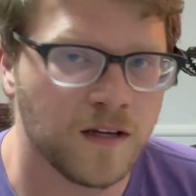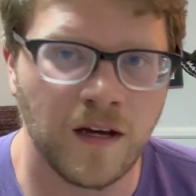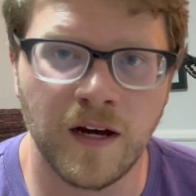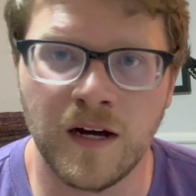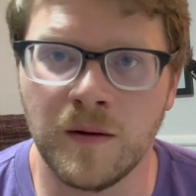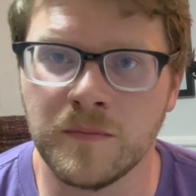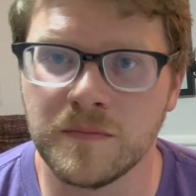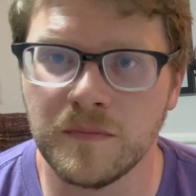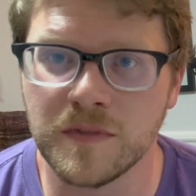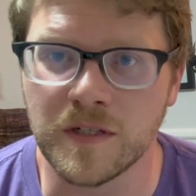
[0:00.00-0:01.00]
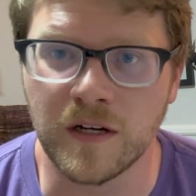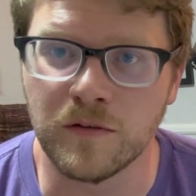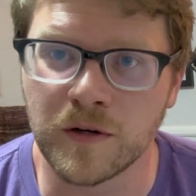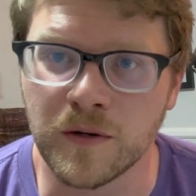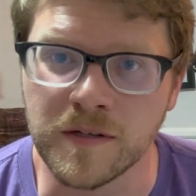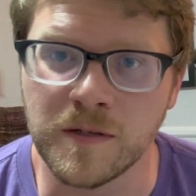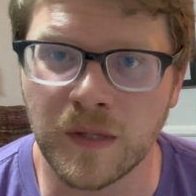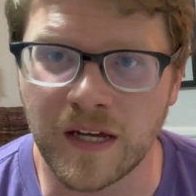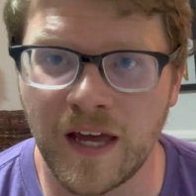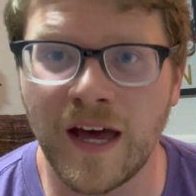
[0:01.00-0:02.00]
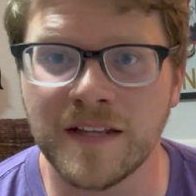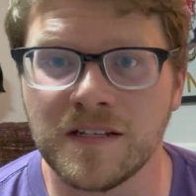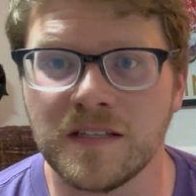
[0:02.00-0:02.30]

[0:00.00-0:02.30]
So I'll record some like hats